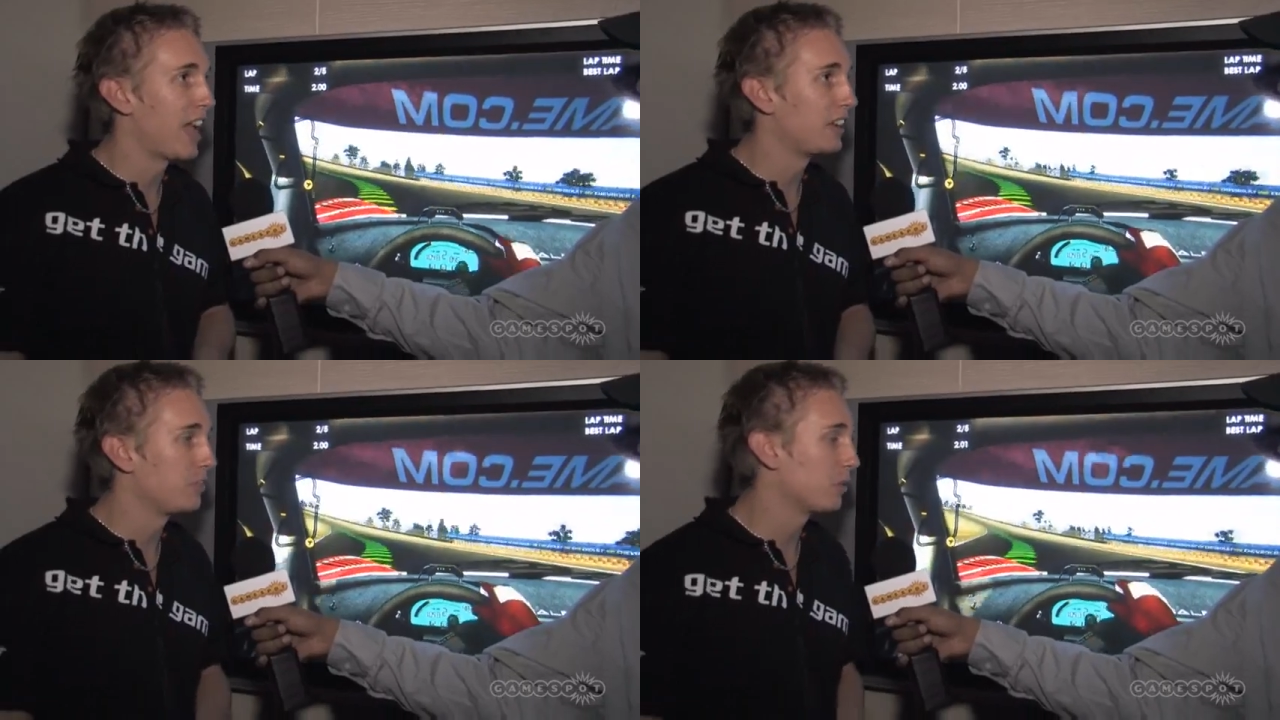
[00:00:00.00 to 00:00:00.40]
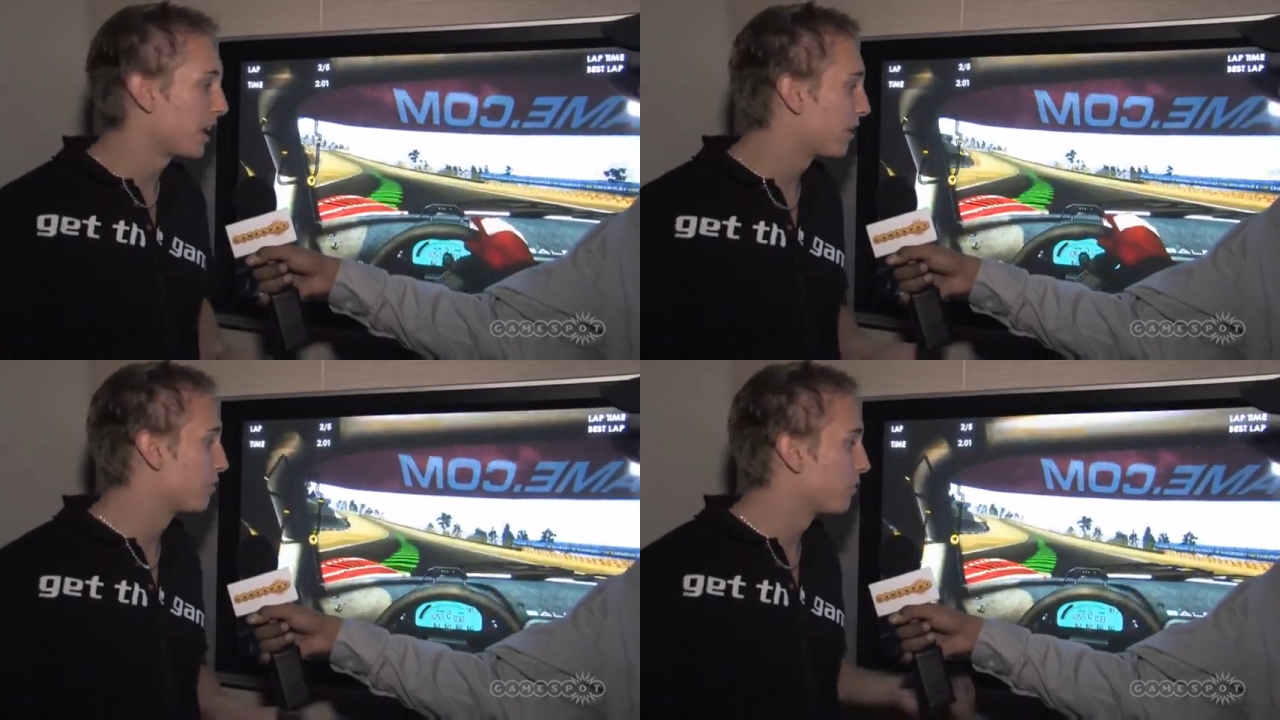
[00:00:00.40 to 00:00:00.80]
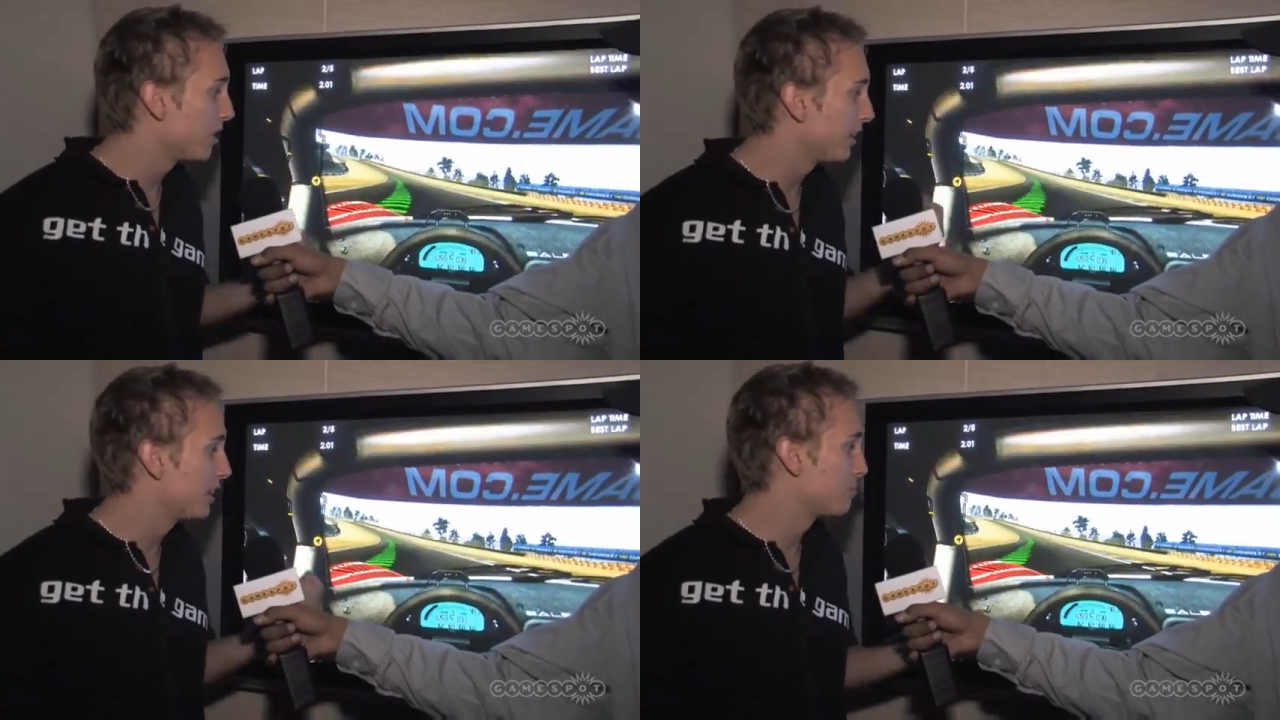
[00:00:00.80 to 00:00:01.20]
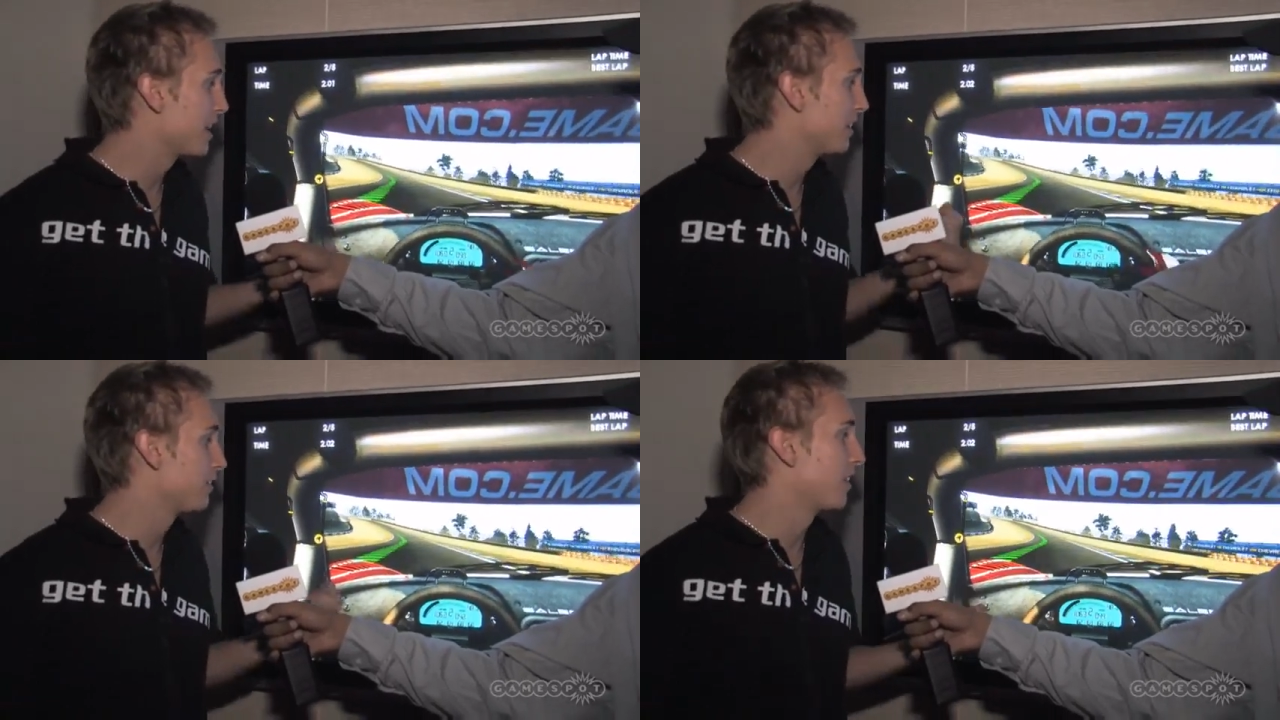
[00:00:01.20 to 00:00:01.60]
And if you want to have really
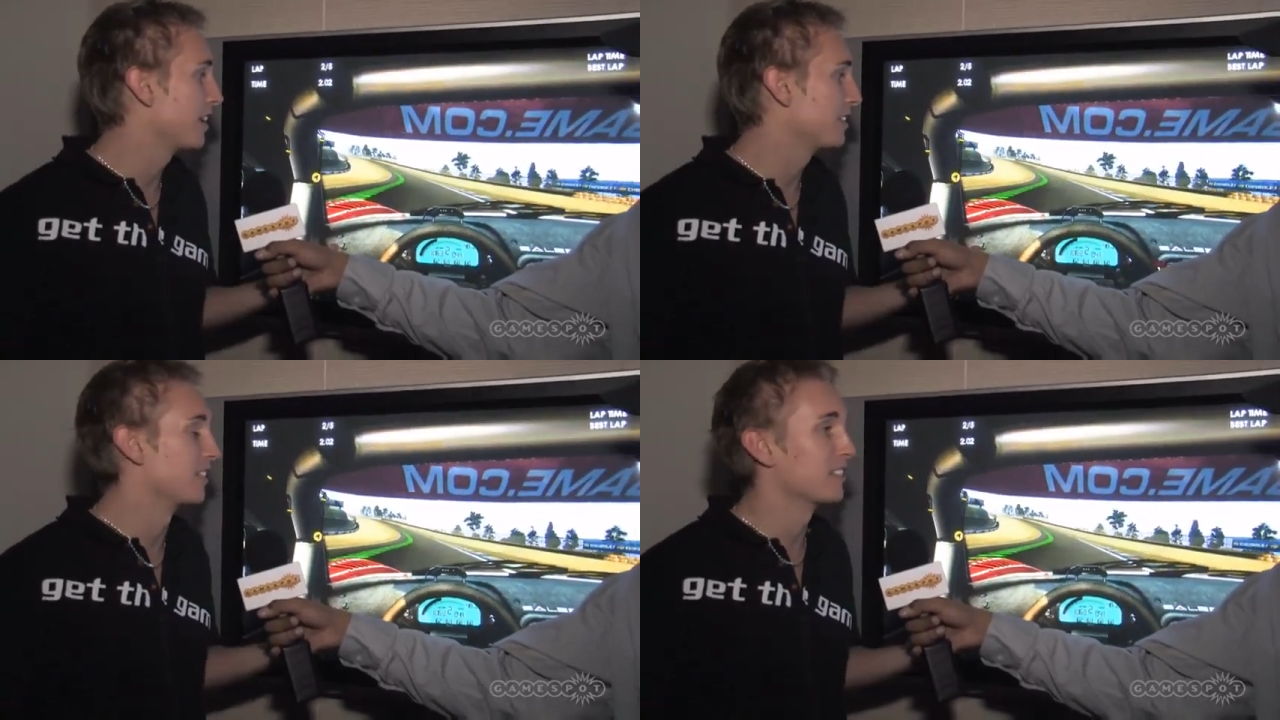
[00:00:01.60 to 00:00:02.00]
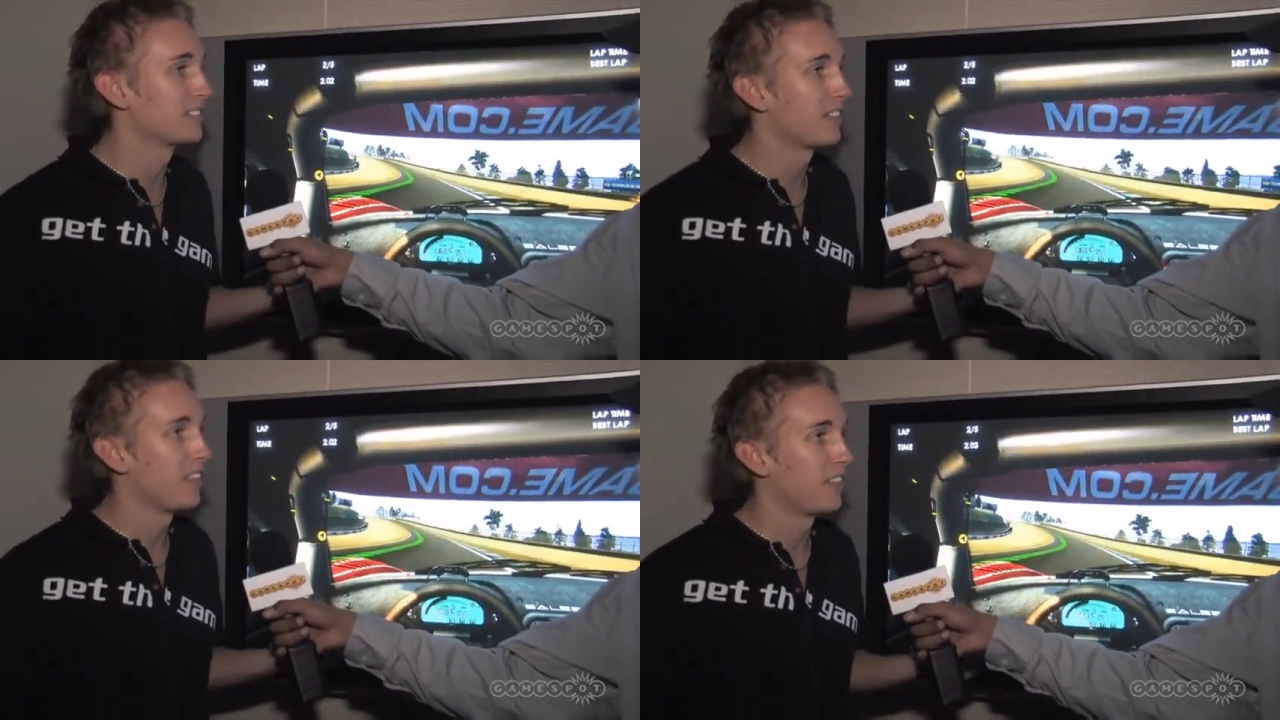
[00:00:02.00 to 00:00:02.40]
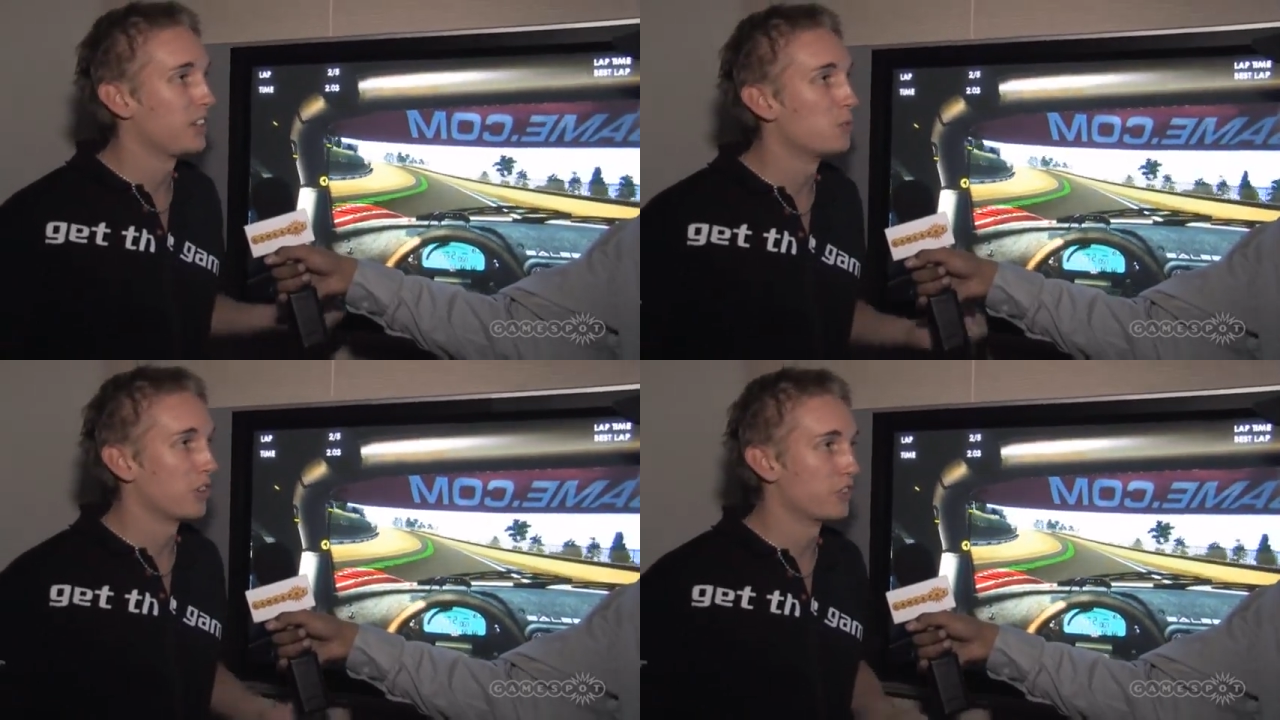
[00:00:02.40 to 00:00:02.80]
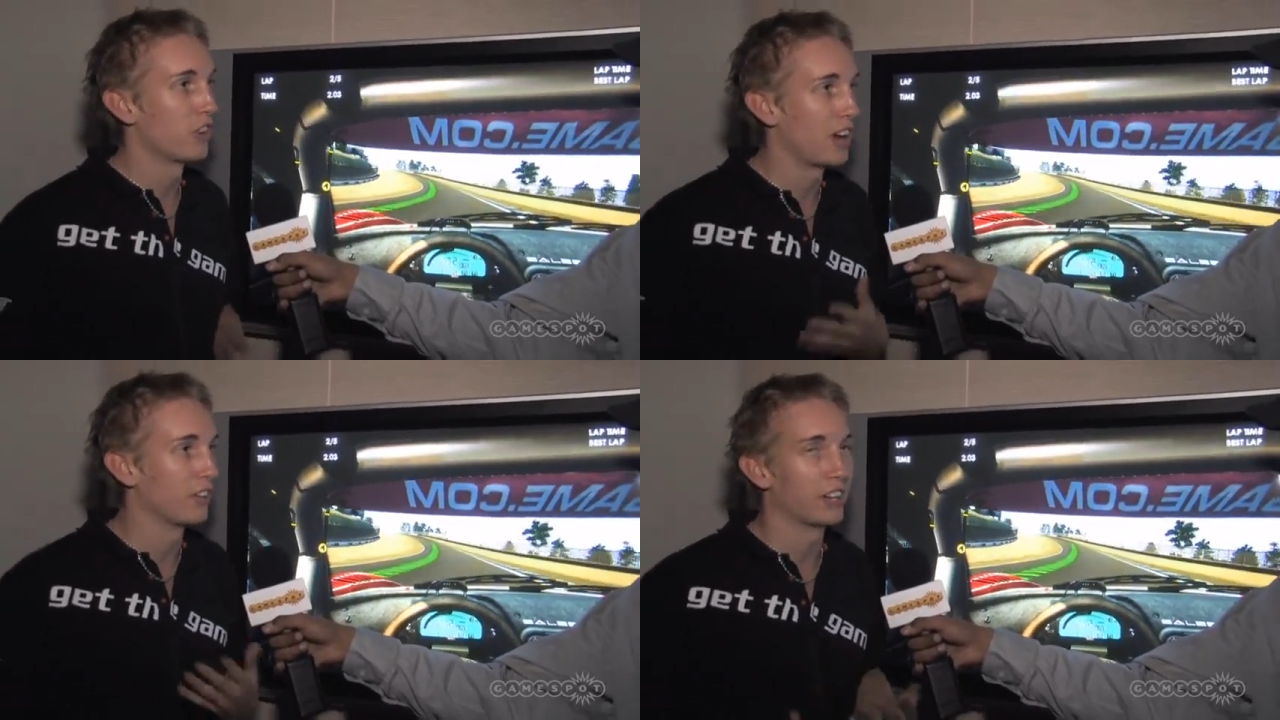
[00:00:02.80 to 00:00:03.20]
competitive races, you want to
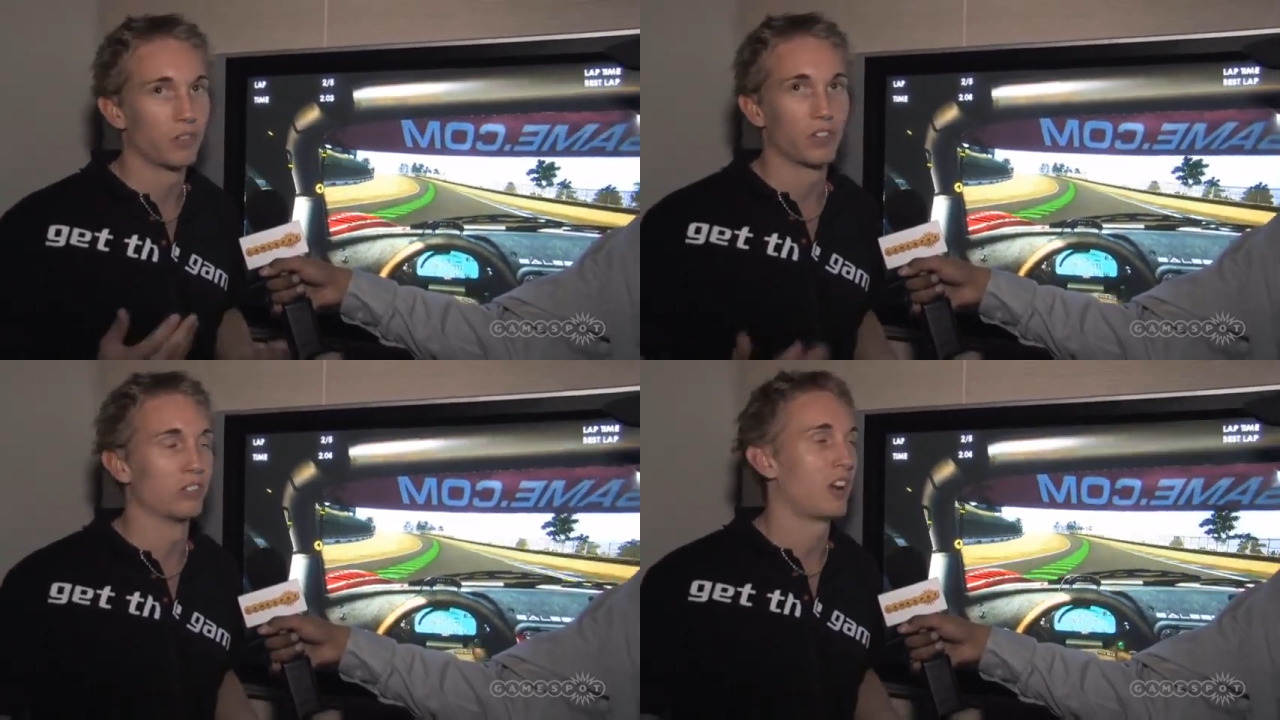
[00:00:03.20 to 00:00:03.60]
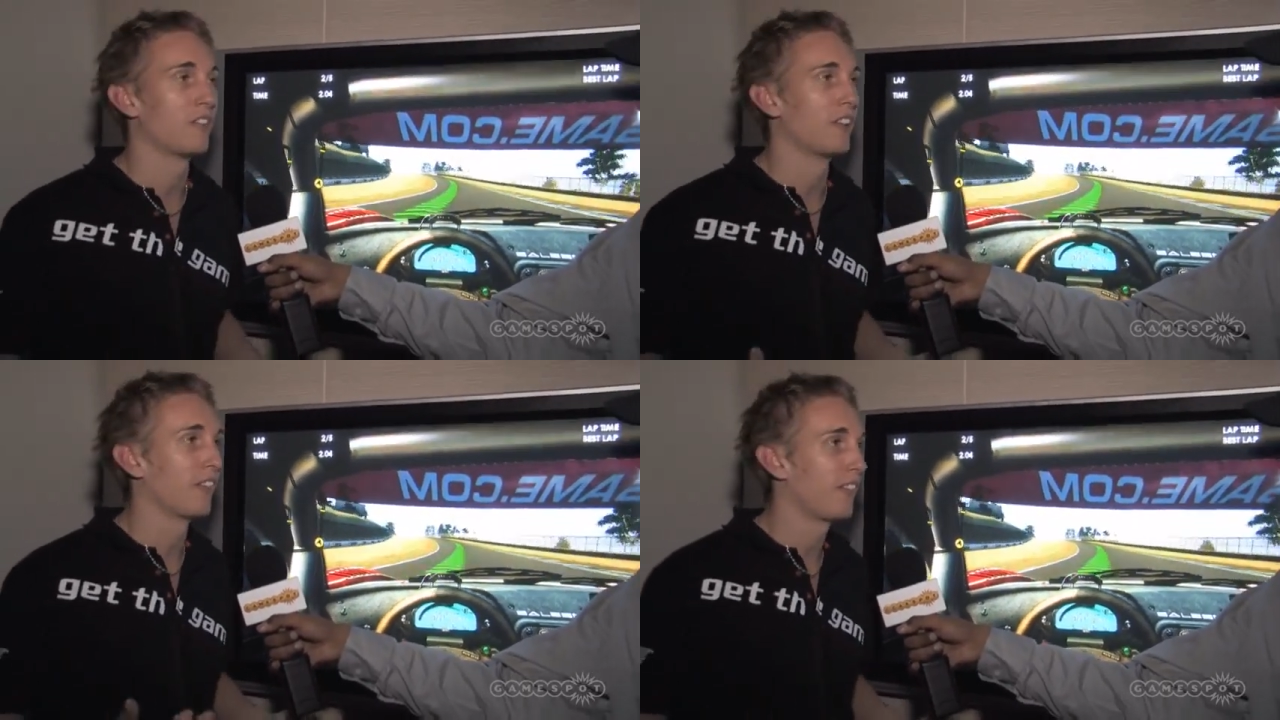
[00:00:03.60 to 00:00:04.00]
drive like a real driver.